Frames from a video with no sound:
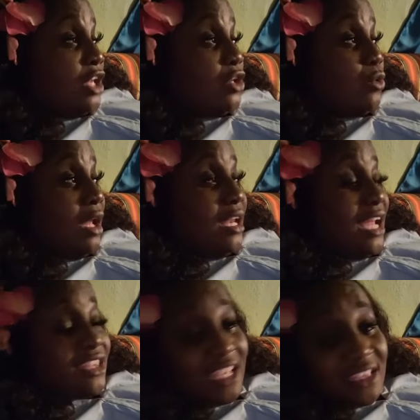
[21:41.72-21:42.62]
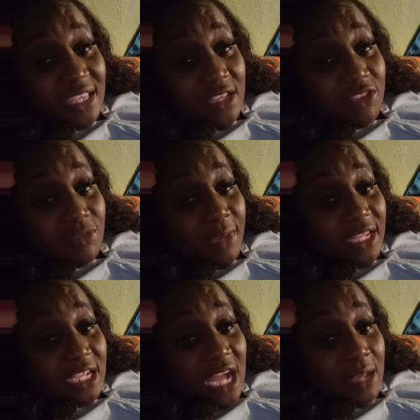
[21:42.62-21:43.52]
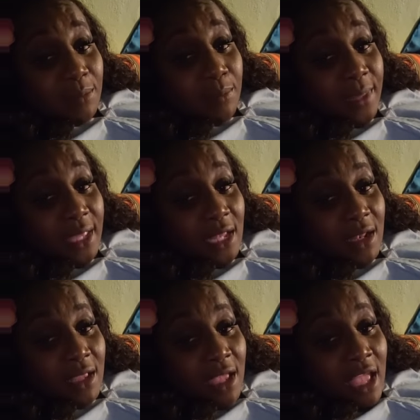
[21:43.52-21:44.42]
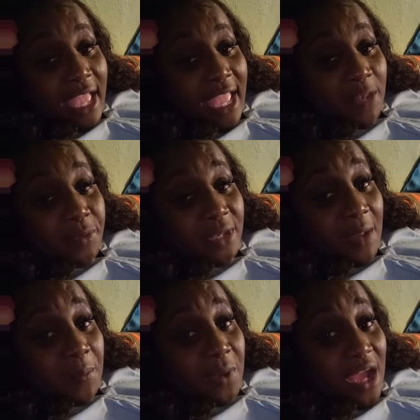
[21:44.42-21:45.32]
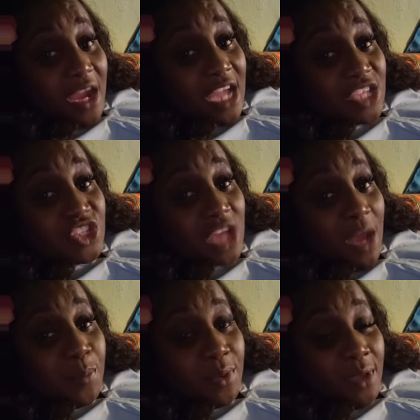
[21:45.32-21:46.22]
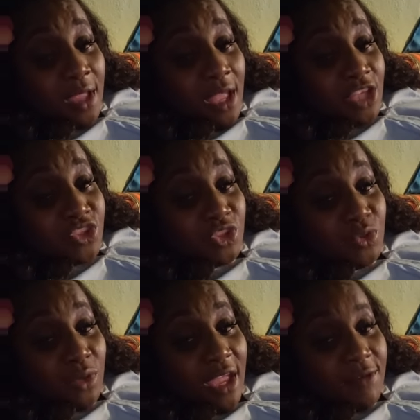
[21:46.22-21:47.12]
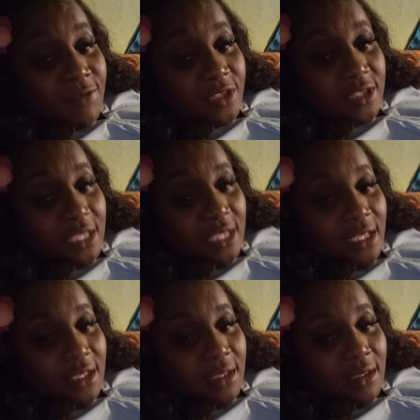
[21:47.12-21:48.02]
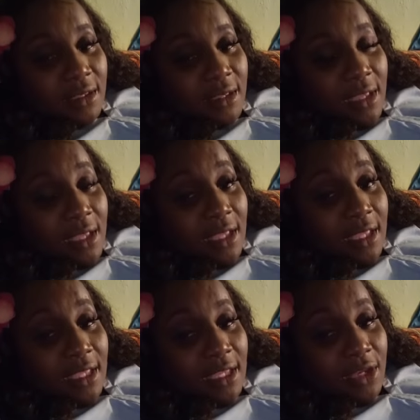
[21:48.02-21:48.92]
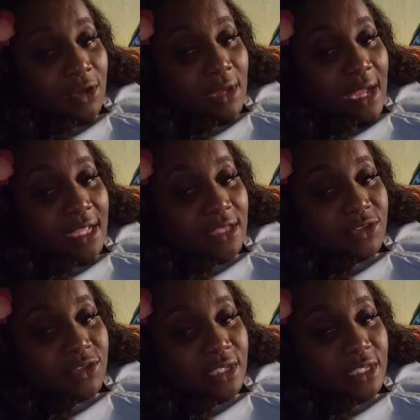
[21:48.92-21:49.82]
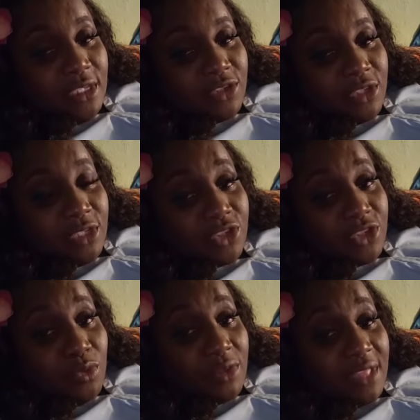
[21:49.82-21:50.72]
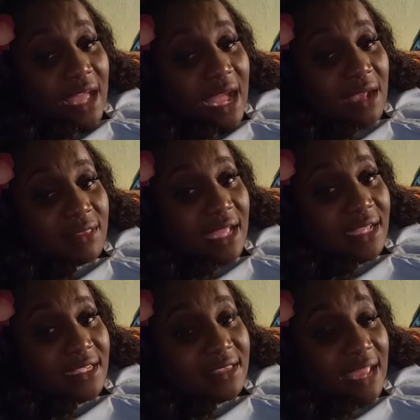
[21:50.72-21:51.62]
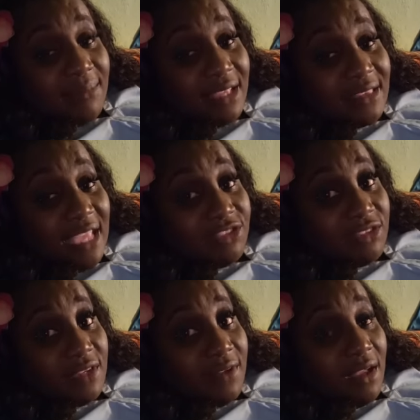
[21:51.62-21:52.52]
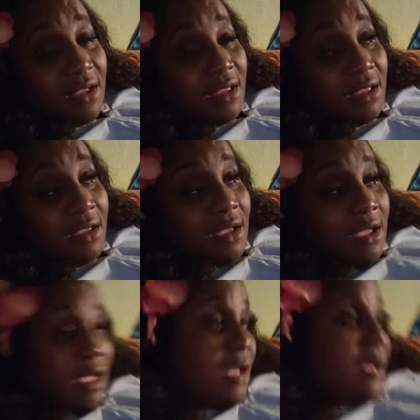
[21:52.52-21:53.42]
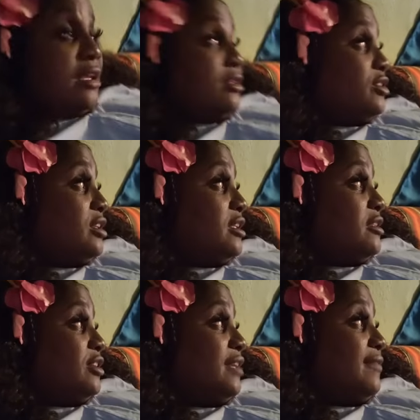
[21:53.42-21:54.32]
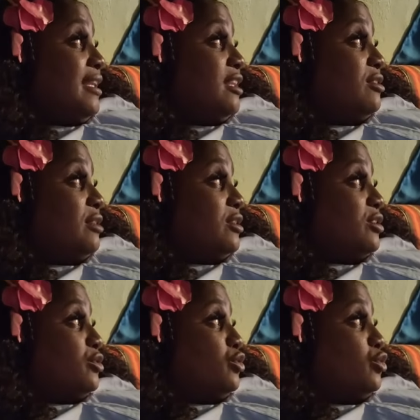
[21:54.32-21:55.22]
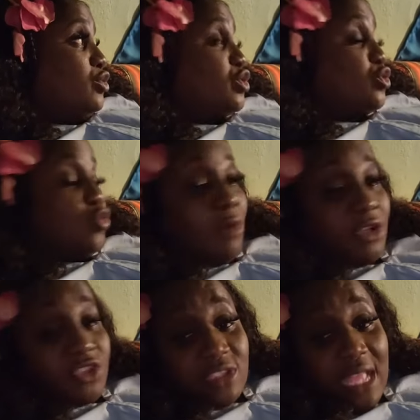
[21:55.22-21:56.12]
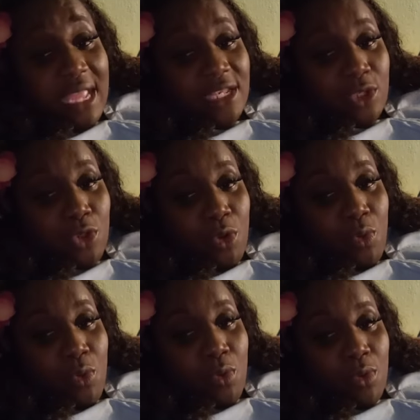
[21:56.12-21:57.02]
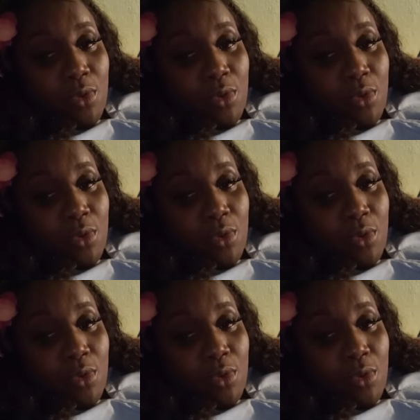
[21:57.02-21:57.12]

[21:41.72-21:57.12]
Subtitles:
do a lot of things, medical bill, help in a planka shop. She do everything, you know, and she was asked at the time that I should never, she never did do so much like now.